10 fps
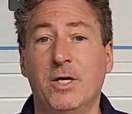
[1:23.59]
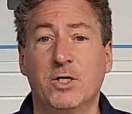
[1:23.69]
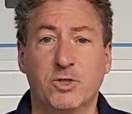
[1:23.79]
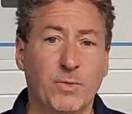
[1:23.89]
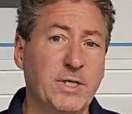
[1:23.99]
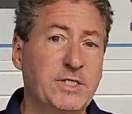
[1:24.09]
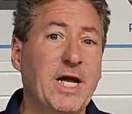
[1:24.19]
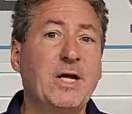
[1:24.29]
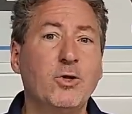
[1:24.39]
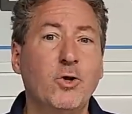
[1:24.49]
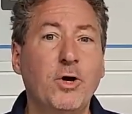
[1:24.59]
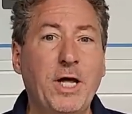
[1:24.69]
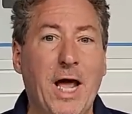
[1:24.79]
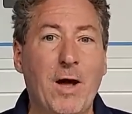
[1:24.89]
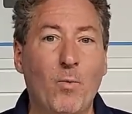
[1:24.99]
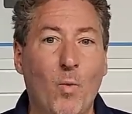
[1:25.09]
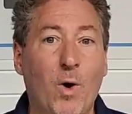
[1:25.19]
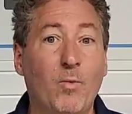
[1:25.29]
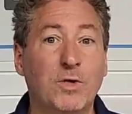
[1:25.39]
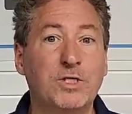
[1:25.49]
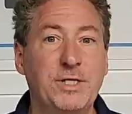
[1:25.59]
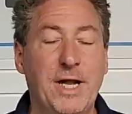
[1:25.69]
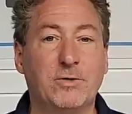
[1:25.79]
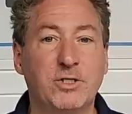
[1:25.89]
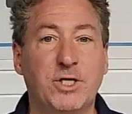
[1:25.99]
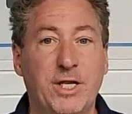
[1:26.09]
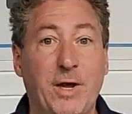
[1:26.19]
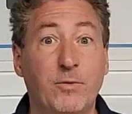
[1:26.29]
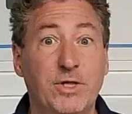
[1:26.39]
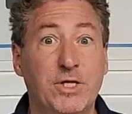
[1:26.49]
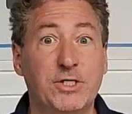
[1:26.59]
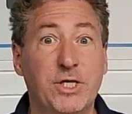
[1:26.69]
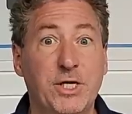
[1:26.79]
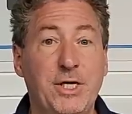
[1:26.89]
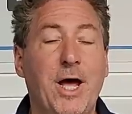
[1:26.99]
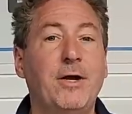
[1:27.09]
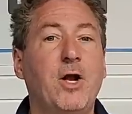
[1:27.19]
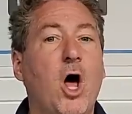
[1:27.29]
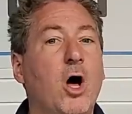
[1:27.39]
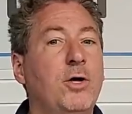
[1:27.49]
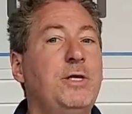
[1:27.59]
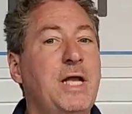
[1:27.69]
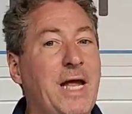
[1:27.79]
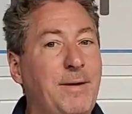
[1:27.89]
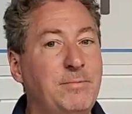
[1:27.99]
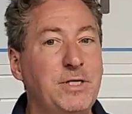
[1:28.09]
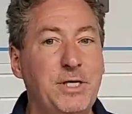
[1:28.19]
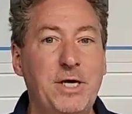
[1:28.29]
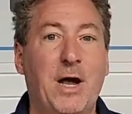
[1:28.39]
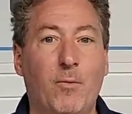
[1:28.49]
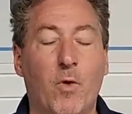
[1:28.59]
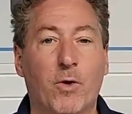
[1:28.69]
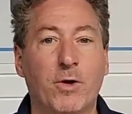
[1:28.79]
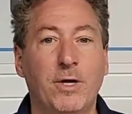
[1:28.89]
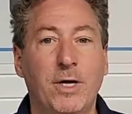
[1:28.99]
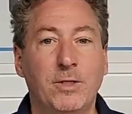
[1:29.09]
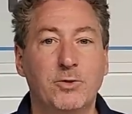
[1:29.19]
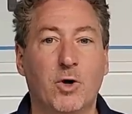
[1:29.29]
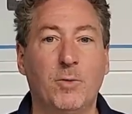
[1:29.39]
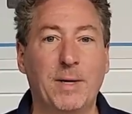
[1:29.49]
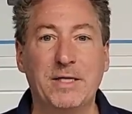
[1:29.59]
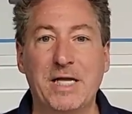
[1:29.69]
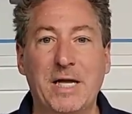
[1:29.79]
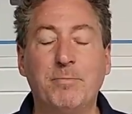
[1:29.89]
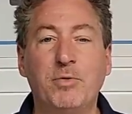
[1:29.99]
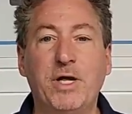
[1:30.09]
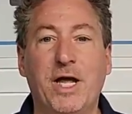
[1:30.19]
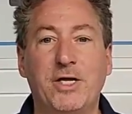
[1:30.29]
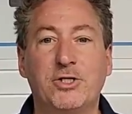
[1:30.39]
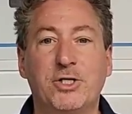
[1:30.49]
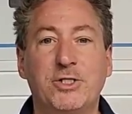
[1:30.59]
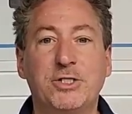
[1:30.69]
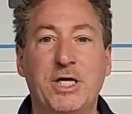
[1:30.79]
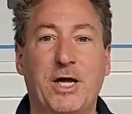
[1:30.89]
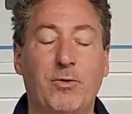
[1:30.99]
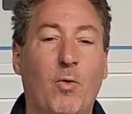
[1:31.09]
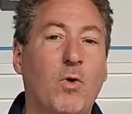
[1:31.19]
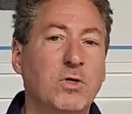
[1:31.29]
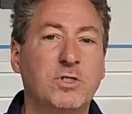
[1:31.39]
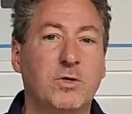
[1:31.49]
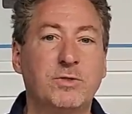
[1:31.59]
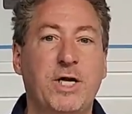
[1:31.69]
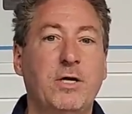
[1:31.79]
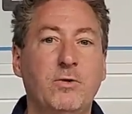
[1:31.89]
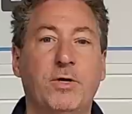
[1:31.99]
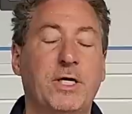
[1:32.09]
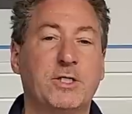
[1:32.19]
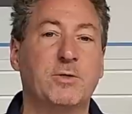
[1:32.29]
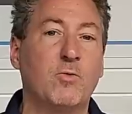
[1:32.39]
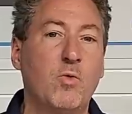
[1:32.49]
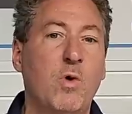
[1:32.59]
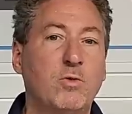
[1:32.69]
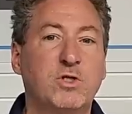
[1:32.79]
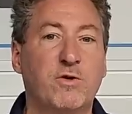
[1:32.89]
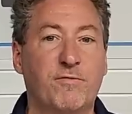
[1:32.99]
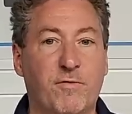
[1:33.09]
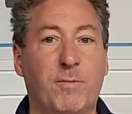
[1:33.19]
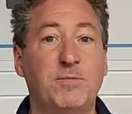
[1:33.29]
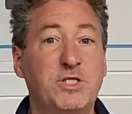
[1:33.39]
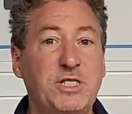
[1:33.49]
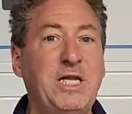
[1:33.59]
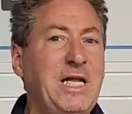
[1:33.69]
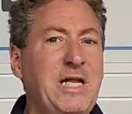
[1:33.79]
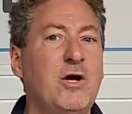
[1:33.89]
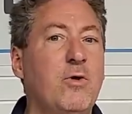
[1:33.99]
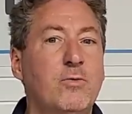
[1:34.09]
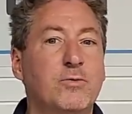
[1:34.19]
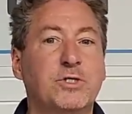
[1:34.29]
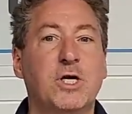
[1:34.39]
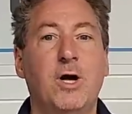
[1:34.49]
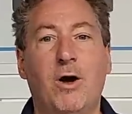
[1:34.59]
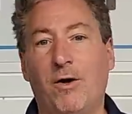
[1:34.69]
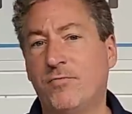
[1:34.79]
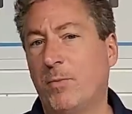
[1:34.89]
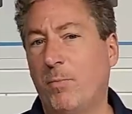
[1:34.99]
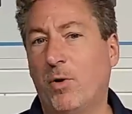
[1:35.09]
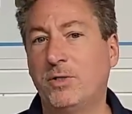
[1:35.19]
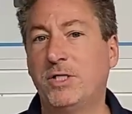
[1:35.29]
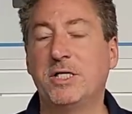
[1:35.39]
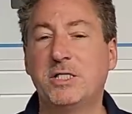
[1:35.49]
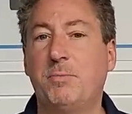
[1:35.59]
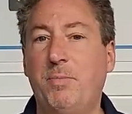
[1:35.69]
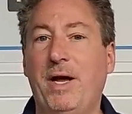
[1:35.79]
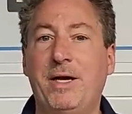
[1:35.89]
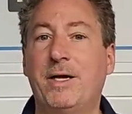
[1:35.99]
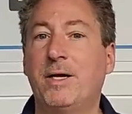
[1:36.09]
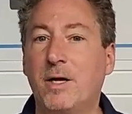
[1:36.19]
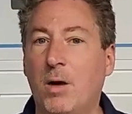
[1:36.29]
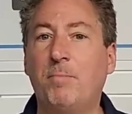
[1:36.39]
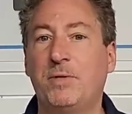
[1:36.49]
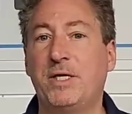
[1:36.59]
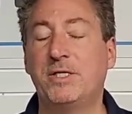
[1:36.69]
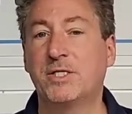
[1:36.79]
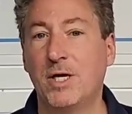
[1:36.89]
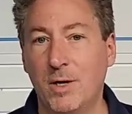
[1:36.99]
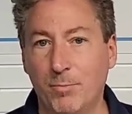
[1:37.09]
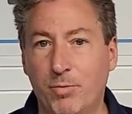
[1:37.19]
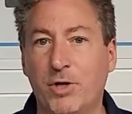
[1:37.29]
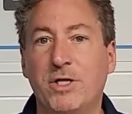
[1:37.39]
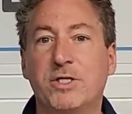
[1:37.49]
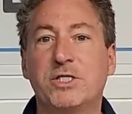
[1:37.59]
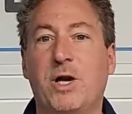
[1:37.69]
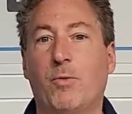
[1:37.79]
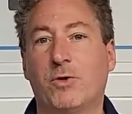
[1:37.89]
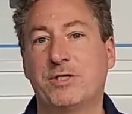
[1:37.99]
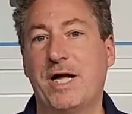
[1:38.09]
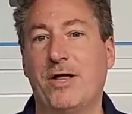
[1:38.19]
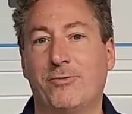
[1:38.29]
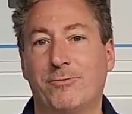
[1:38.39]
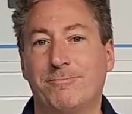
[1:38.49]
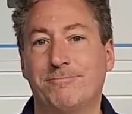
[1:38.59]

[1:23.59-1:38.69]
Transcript: So we're going to take a look at what was announced today with this yet unnamed network, talk about the implications, and also take a look at some quotes from CEOs of the participating companies putting this network together.